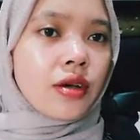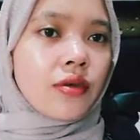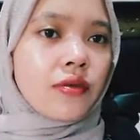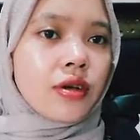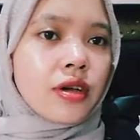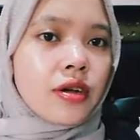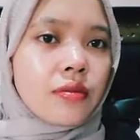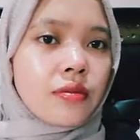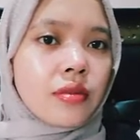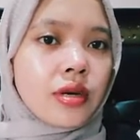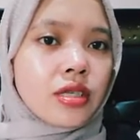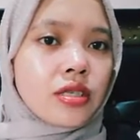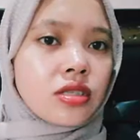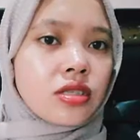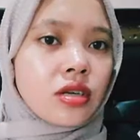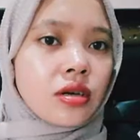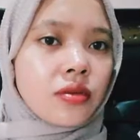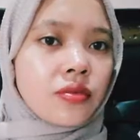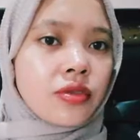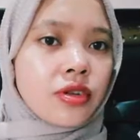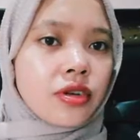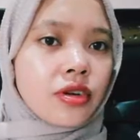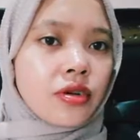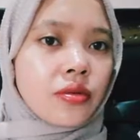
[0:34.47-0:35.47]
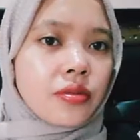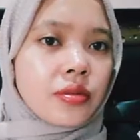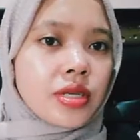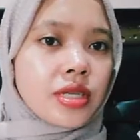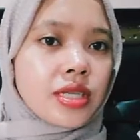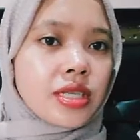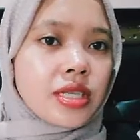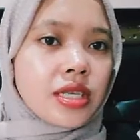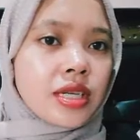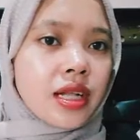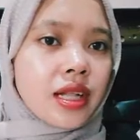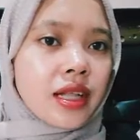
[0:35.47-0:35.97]
where much of the
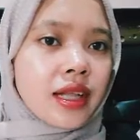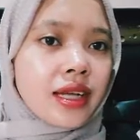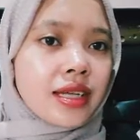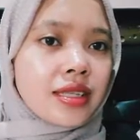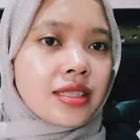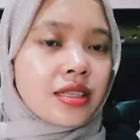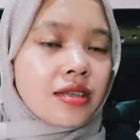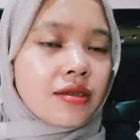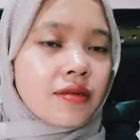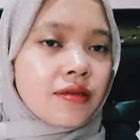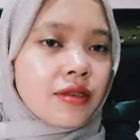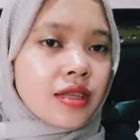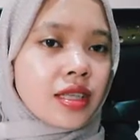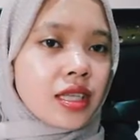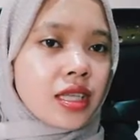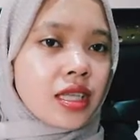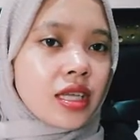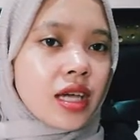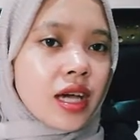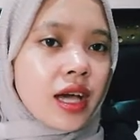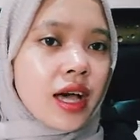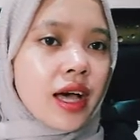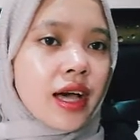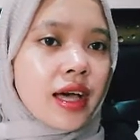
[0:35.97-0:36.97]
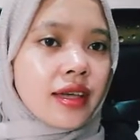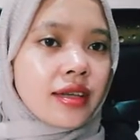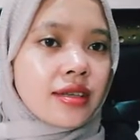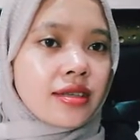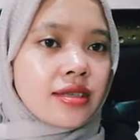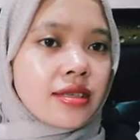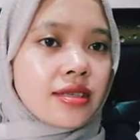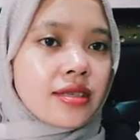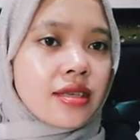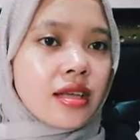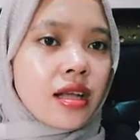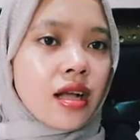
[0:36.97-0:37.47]
commercial activity
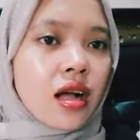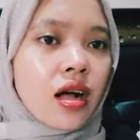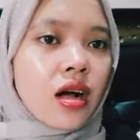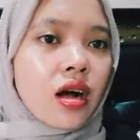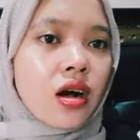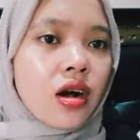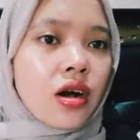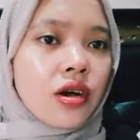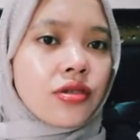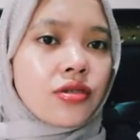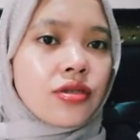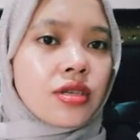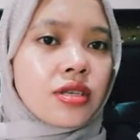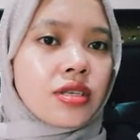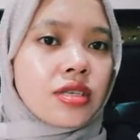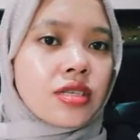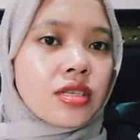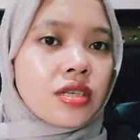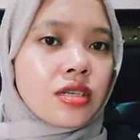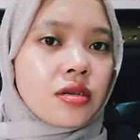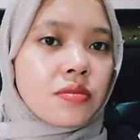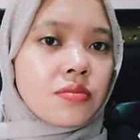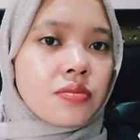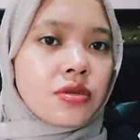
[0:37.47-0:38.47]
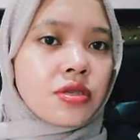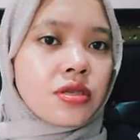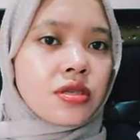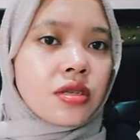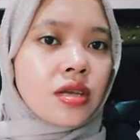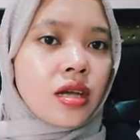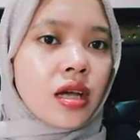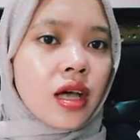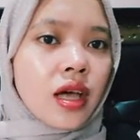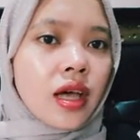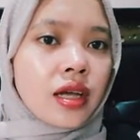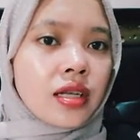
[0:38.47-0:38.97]
hangs on the ship's
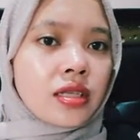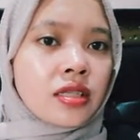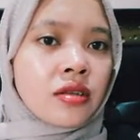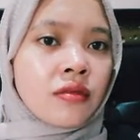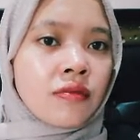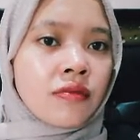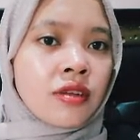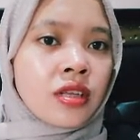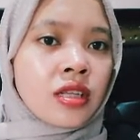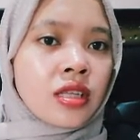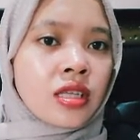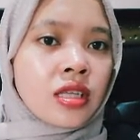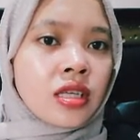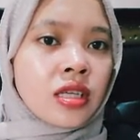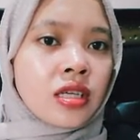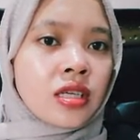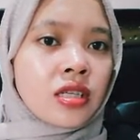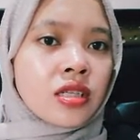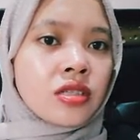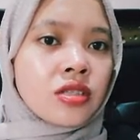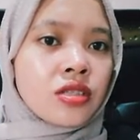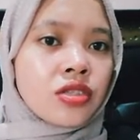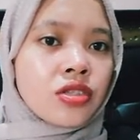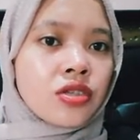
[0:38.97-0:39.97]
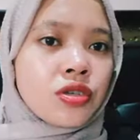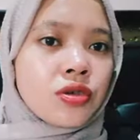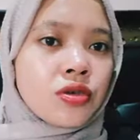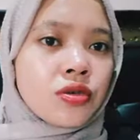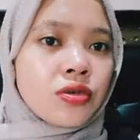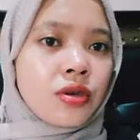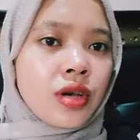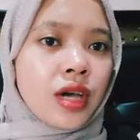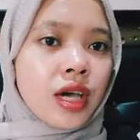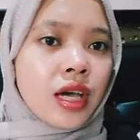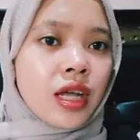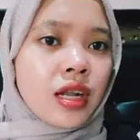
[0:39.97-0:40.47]
activity
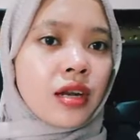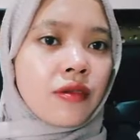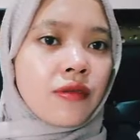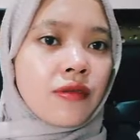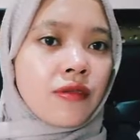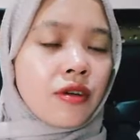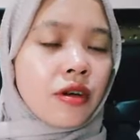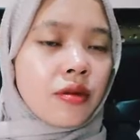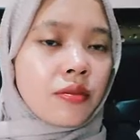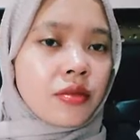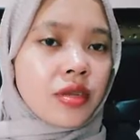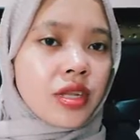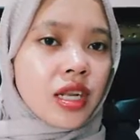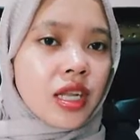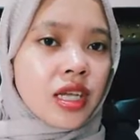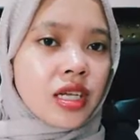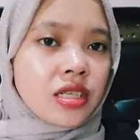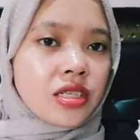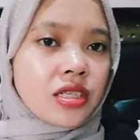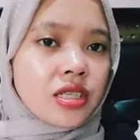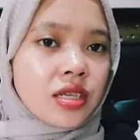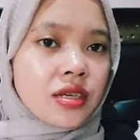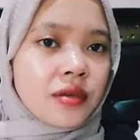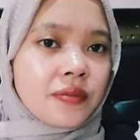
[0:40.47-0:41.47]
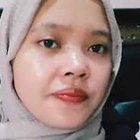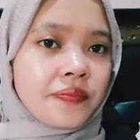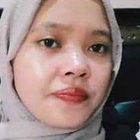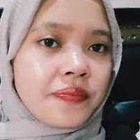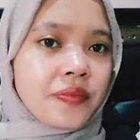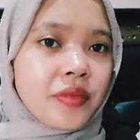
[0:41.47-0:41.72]
to and from the nation.